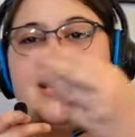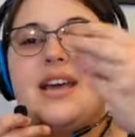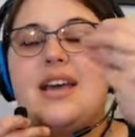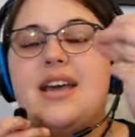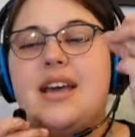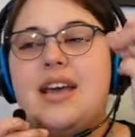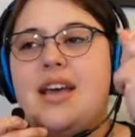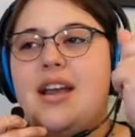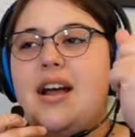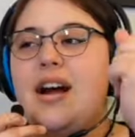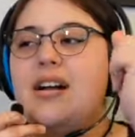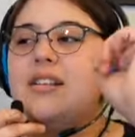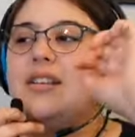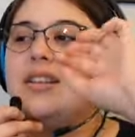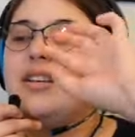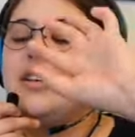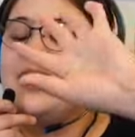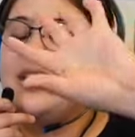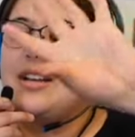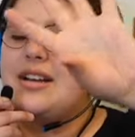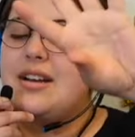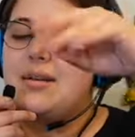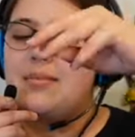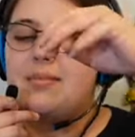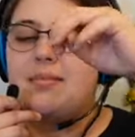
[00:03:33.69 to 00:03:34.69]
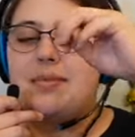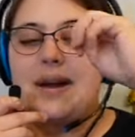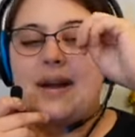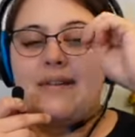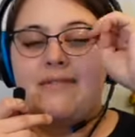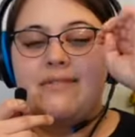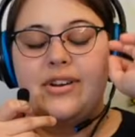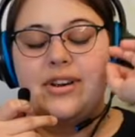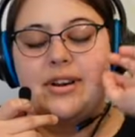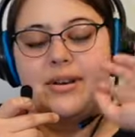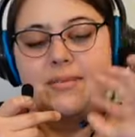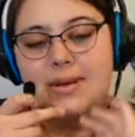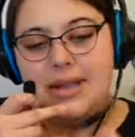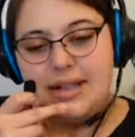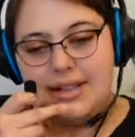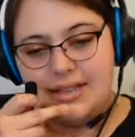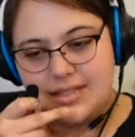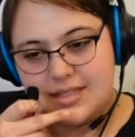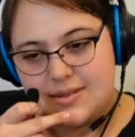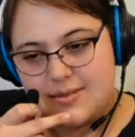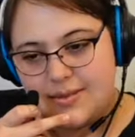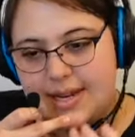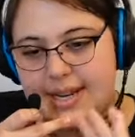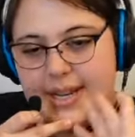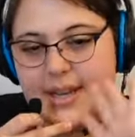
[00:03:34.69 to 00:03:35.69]
And I'll look it up after I make
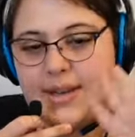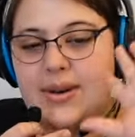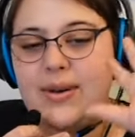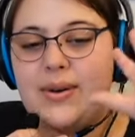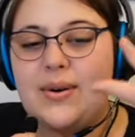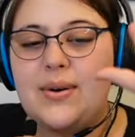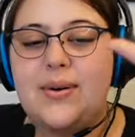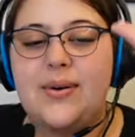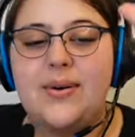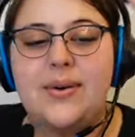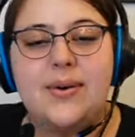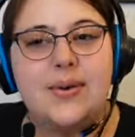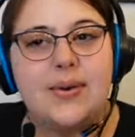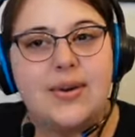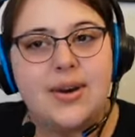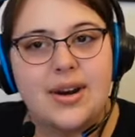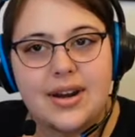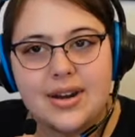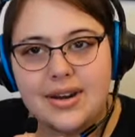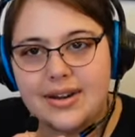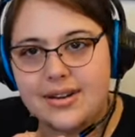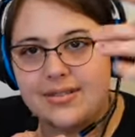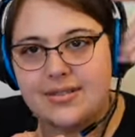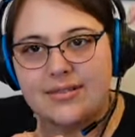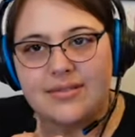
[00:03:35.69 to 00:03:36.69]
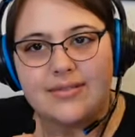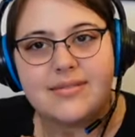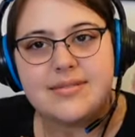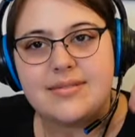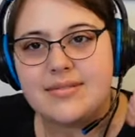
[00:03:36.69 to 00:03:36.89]
this video, or